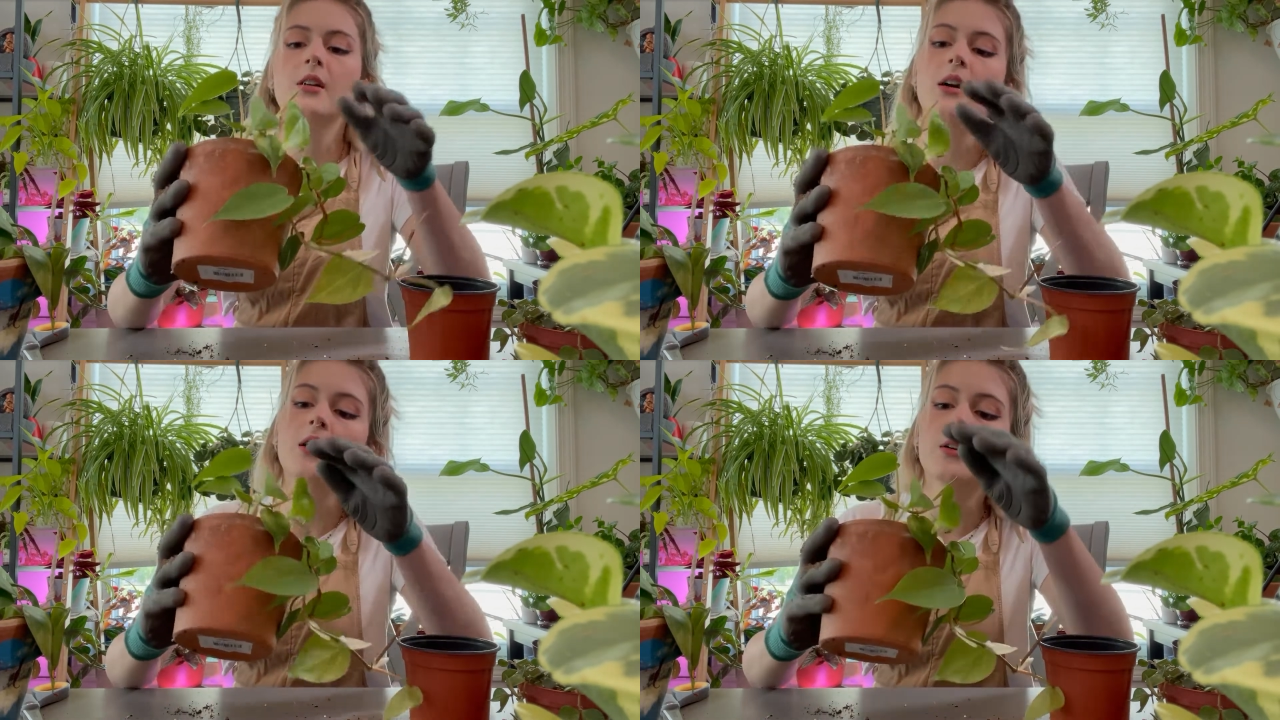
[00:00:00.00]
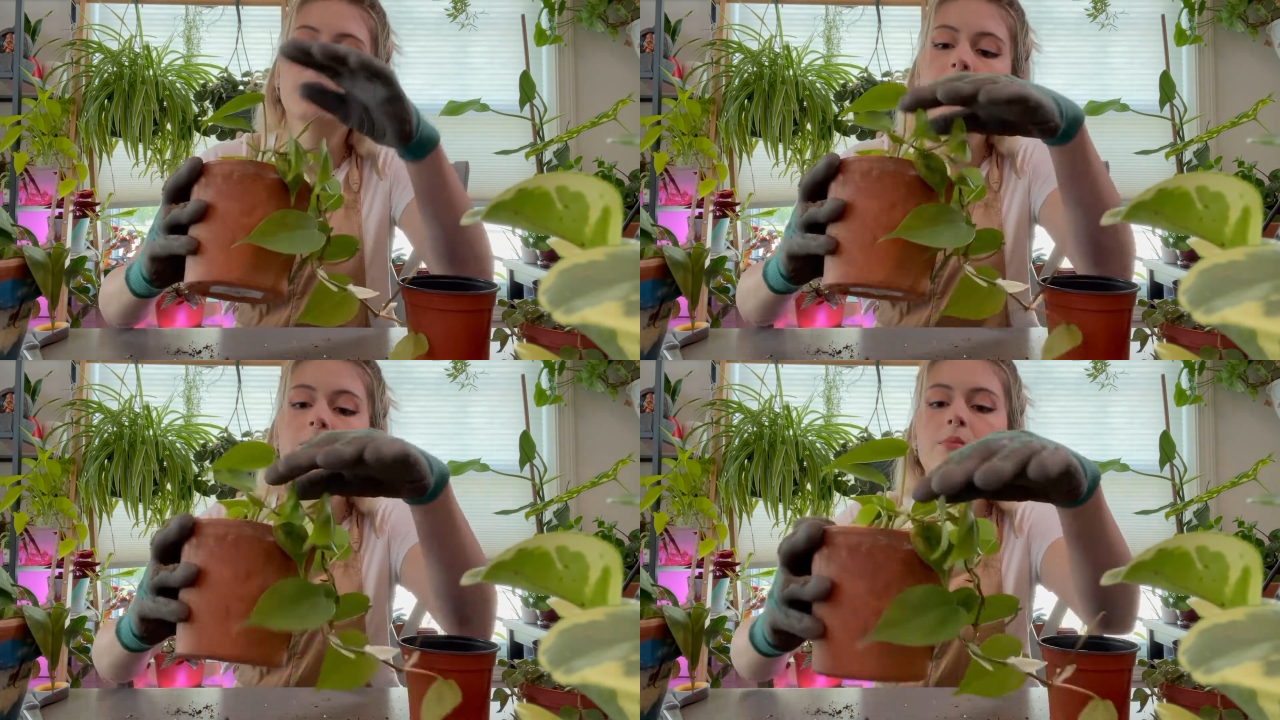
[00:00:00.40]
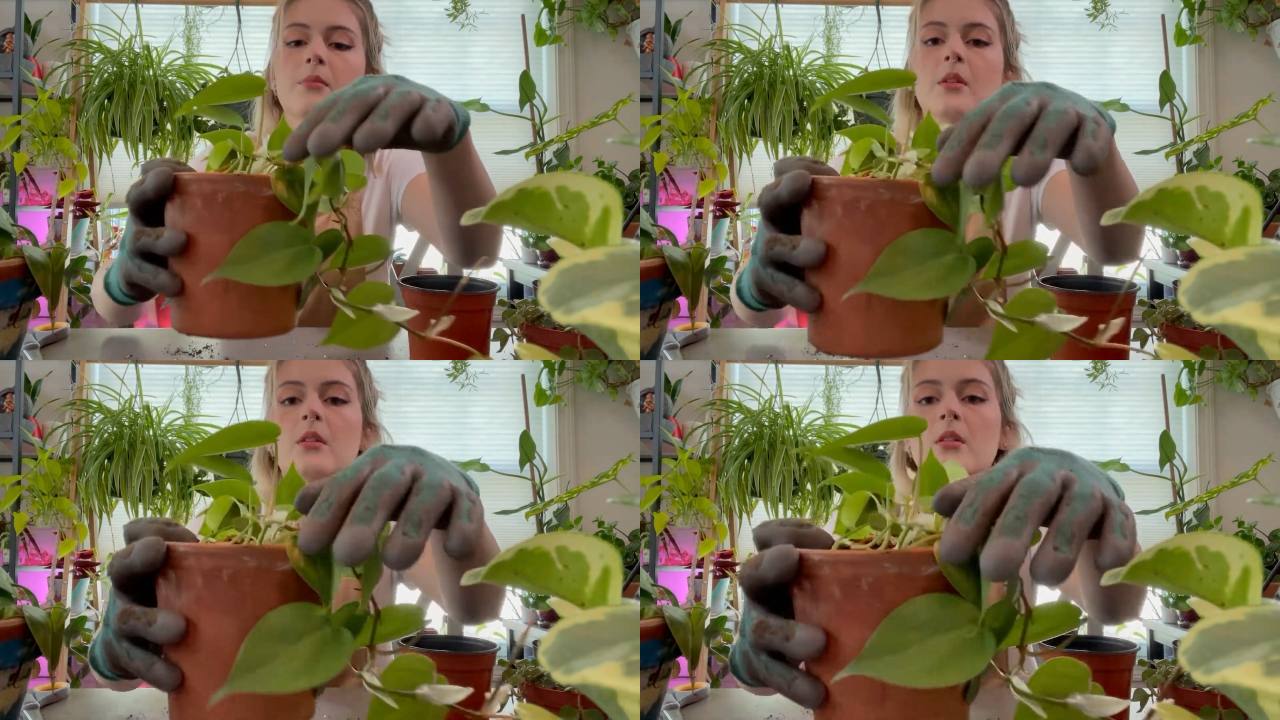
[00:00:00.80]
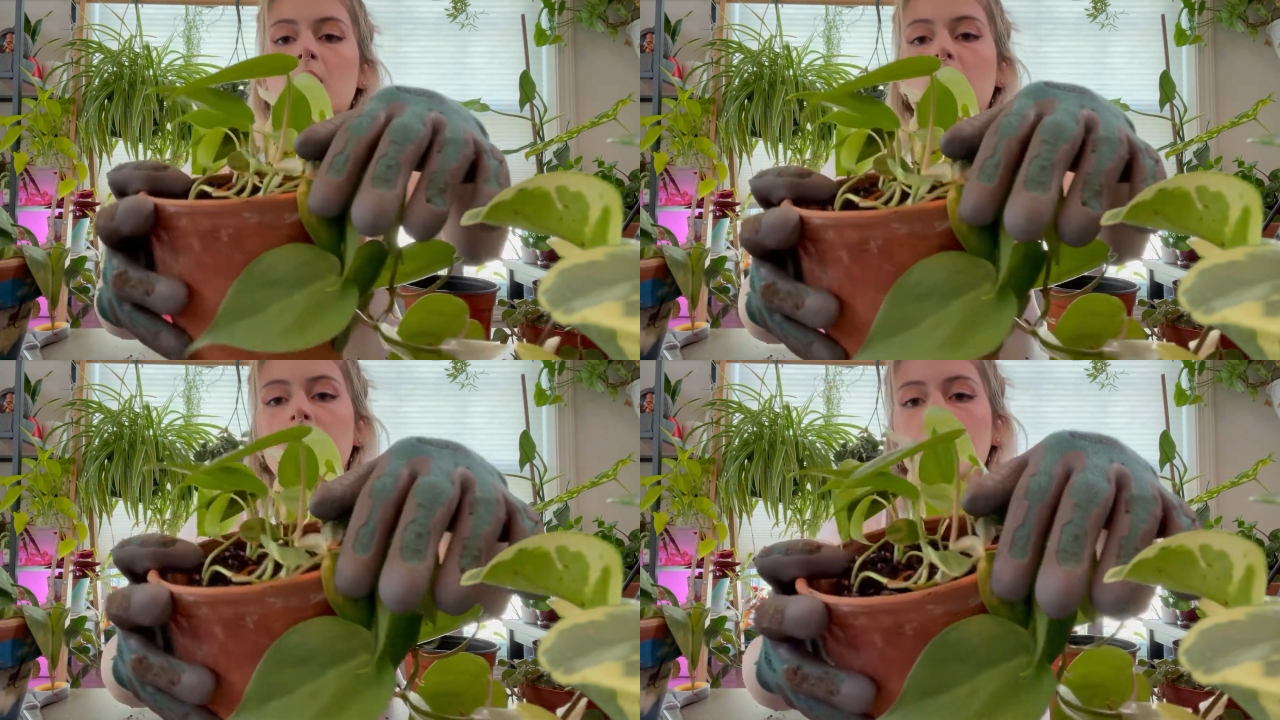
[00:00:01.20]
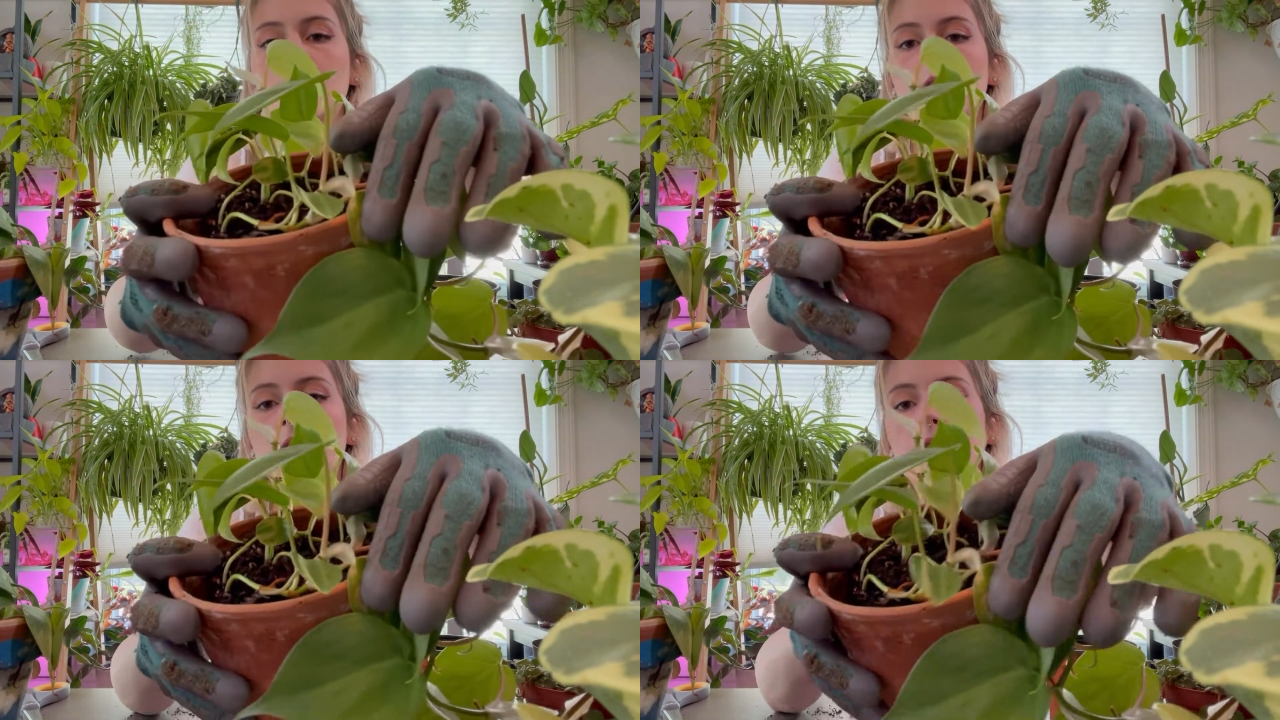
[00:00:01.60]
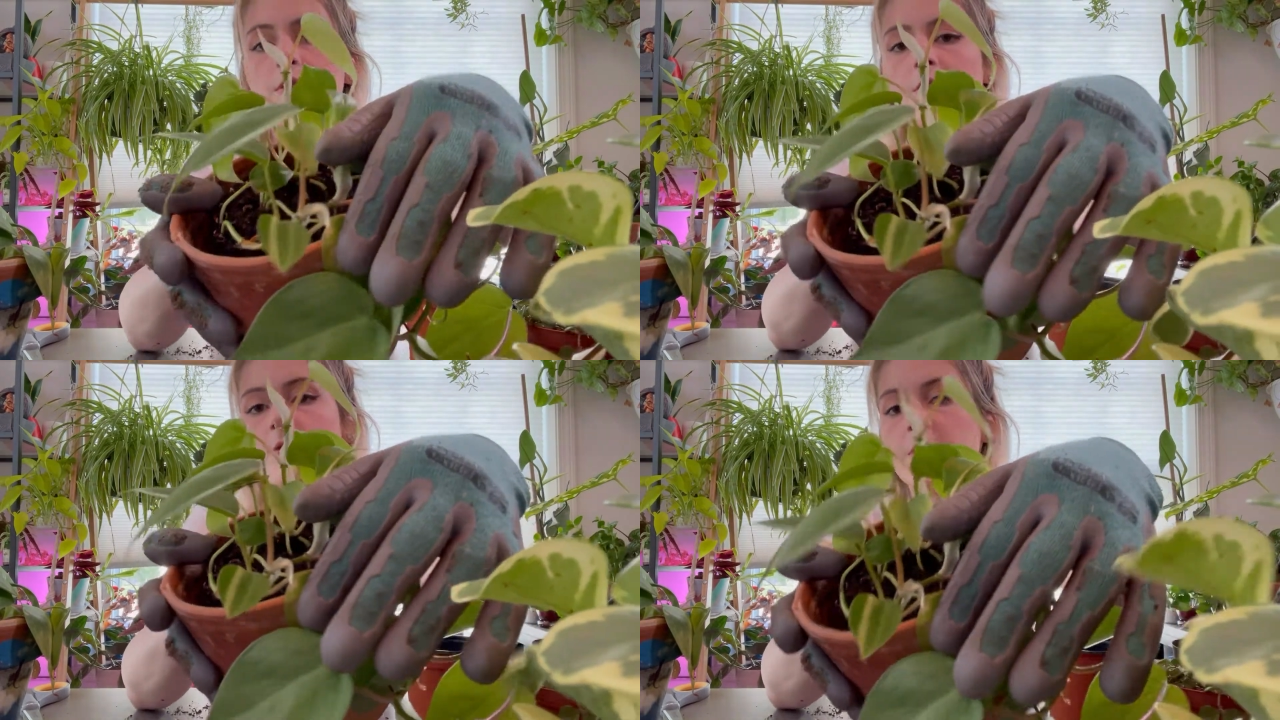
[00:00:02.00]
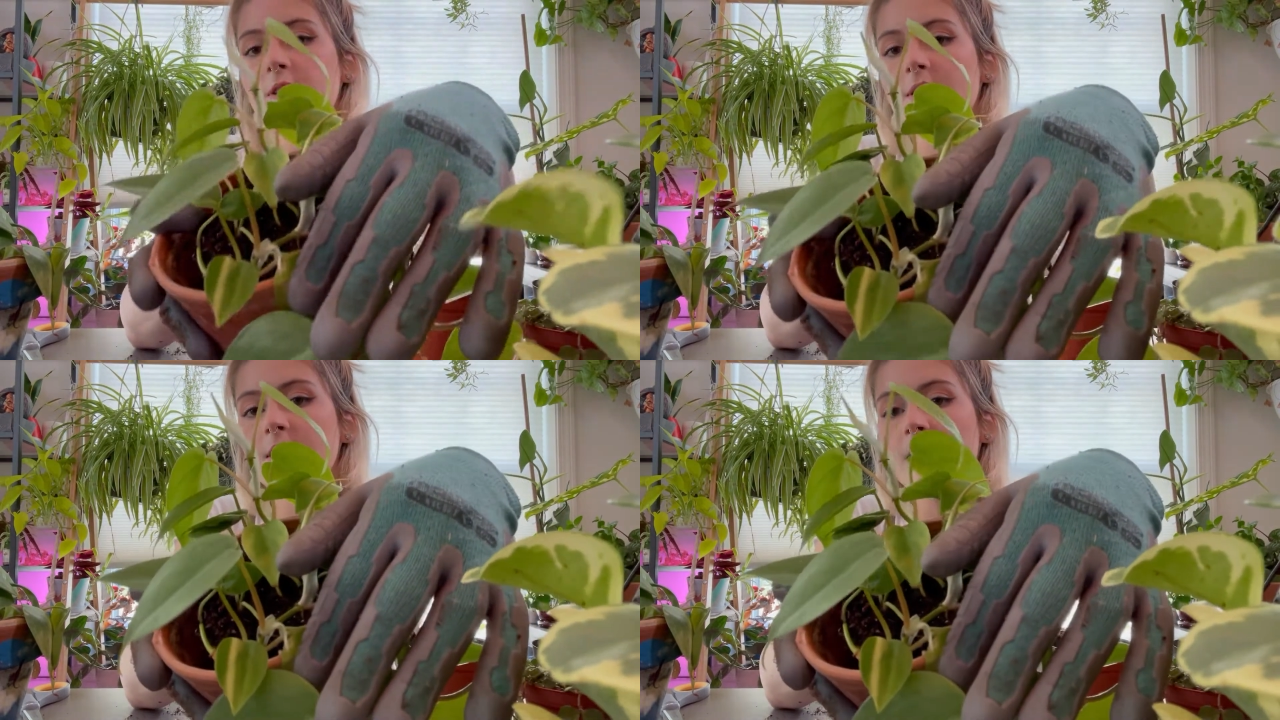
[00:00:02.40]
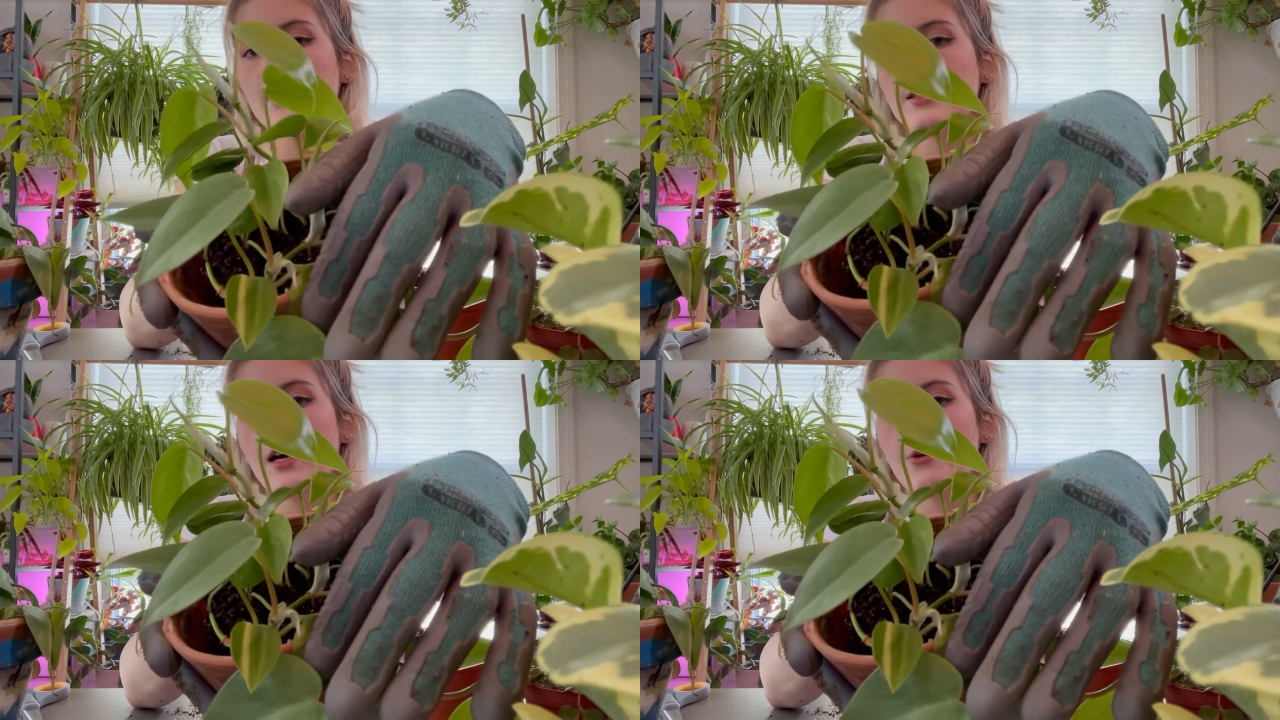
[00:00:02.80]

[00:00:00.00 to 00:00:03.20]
I don't know if you can see, like that